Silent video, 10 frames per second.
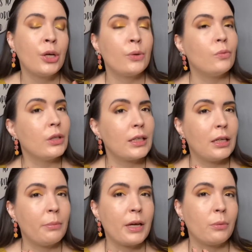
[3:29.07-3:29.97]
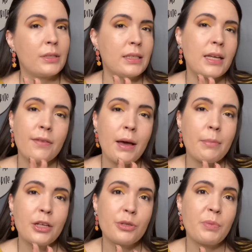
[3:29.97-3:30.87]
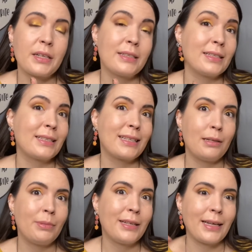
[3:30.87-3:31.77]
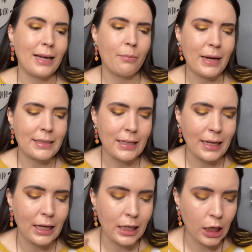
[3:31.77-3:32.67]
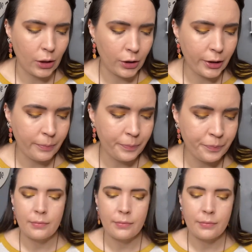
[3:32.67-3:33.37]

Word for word: really going to be able to see it that much because it's going to be kind of my skin color.